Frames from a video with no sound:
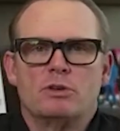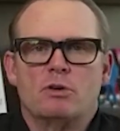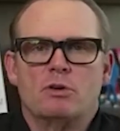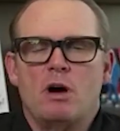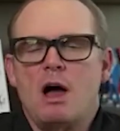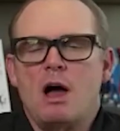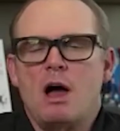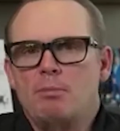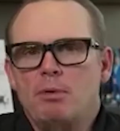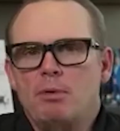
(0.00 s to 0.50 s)

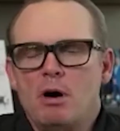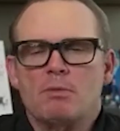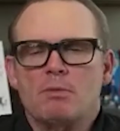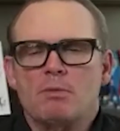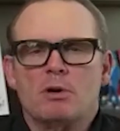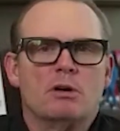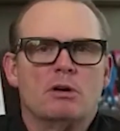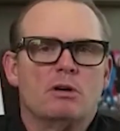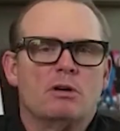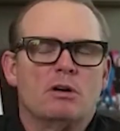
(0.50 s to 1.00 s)
So I'm a
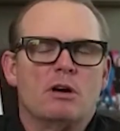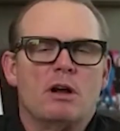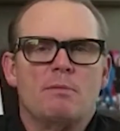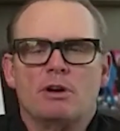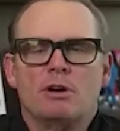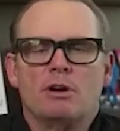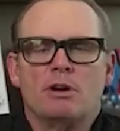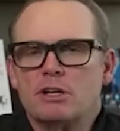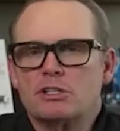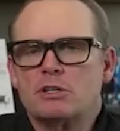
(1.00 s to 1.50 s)
plumber, or
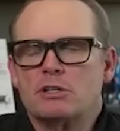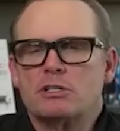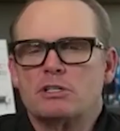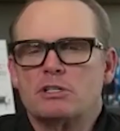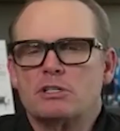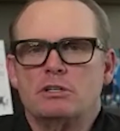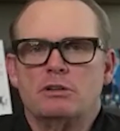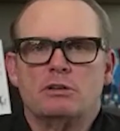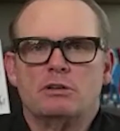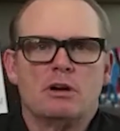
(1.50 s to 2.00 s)
I'm an
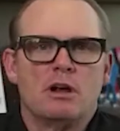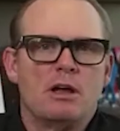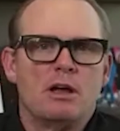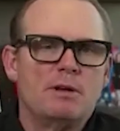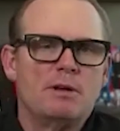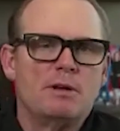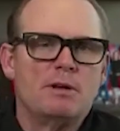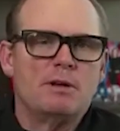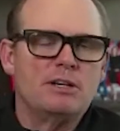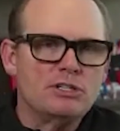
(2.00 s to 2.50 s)
electrician, or
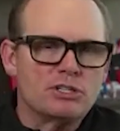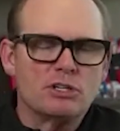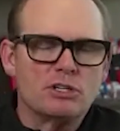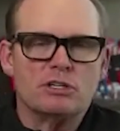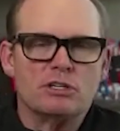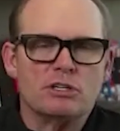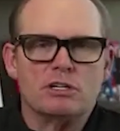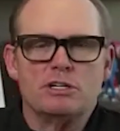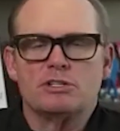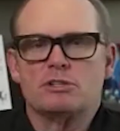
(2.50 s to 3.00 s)
I'm an
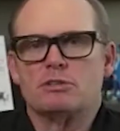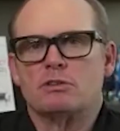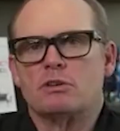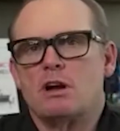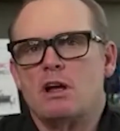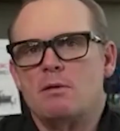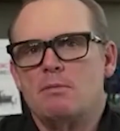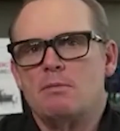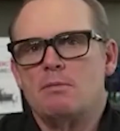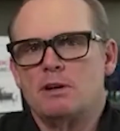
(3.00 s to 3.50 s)
insurance,
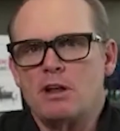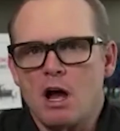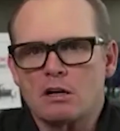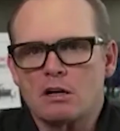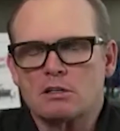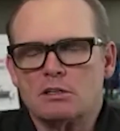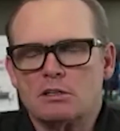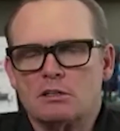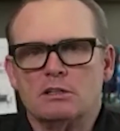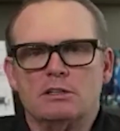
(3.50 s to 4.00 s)
or I'm a
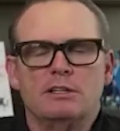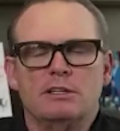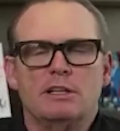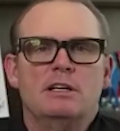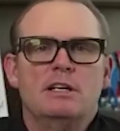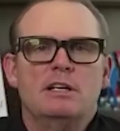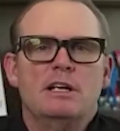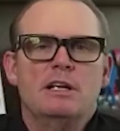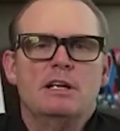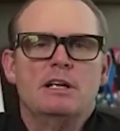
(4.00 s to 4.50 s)
doctor, and